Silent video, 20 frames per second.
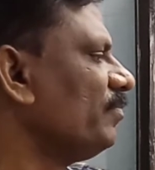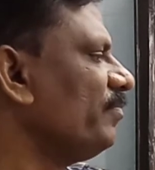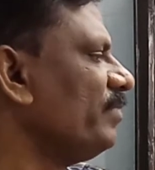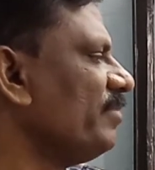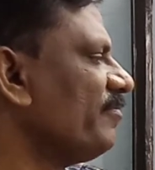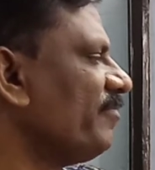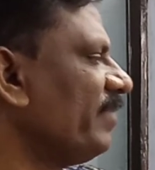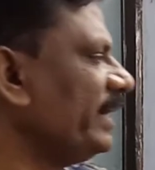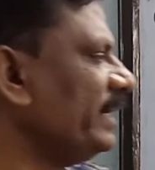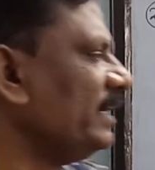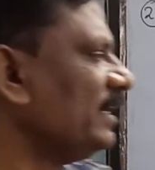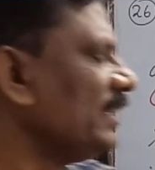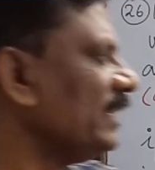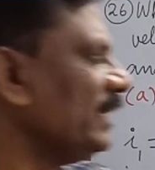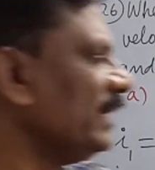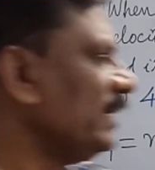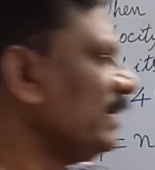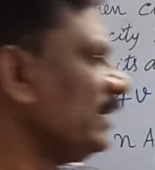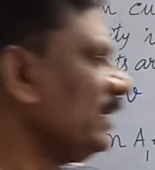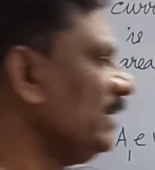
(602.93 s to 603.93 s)
we find
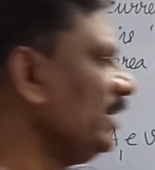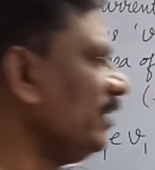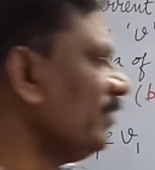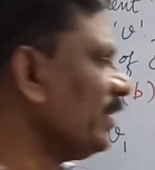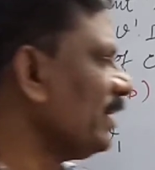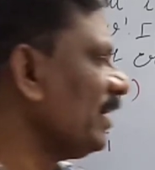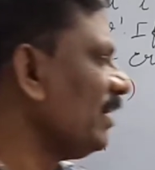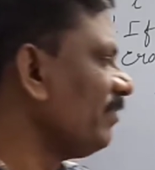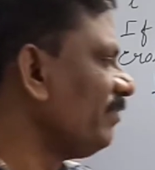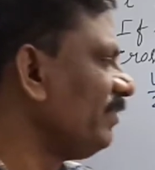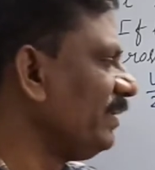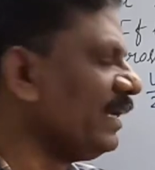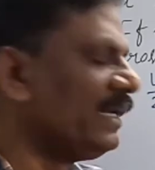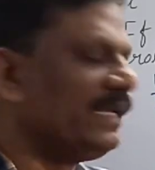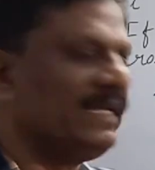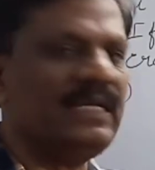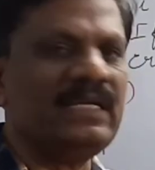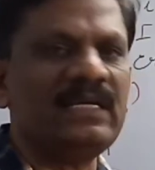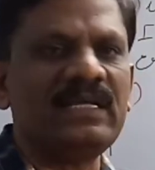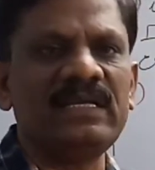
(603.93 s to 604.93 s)
that even after
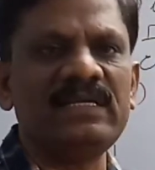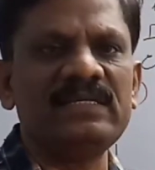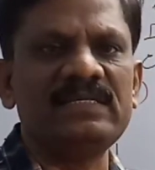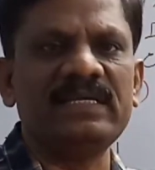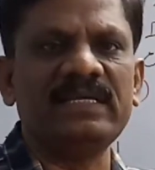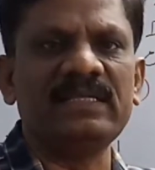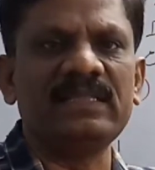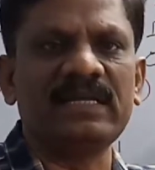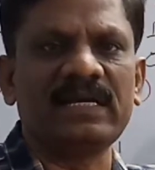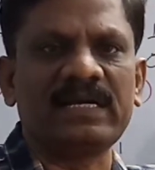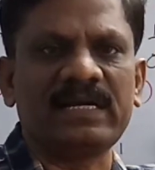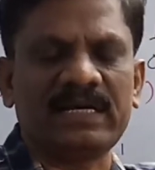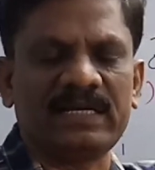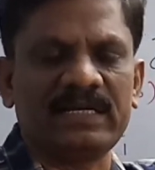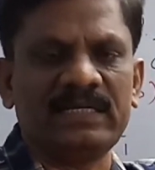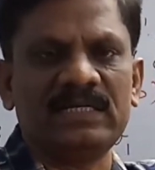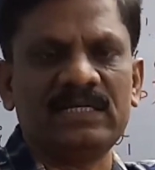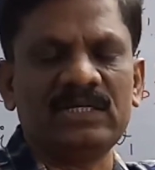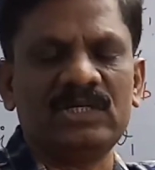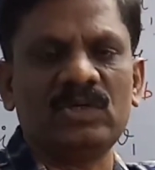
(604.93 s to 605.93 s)
increasing the
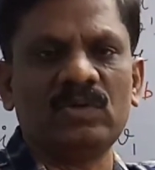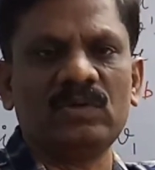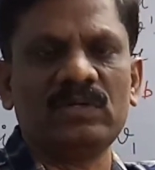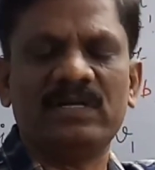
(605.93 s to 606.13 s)
current to